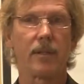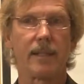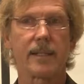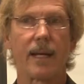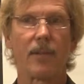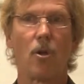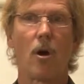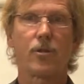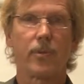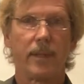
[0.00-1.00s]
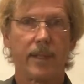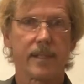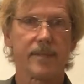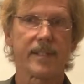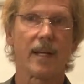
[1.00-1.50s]
That's kind of a laundry
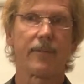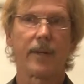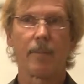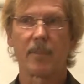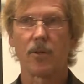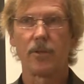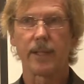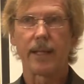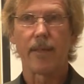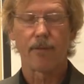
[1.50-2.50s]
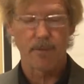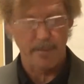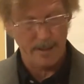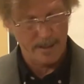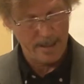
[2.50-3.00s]
list of stuff that I've pulled together from
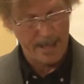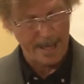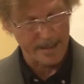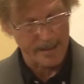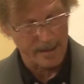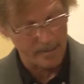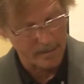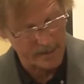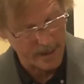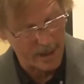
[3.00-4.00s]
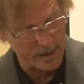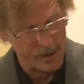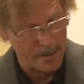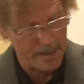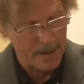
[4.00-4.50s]
the extant
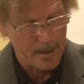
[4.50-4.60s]
scholarship.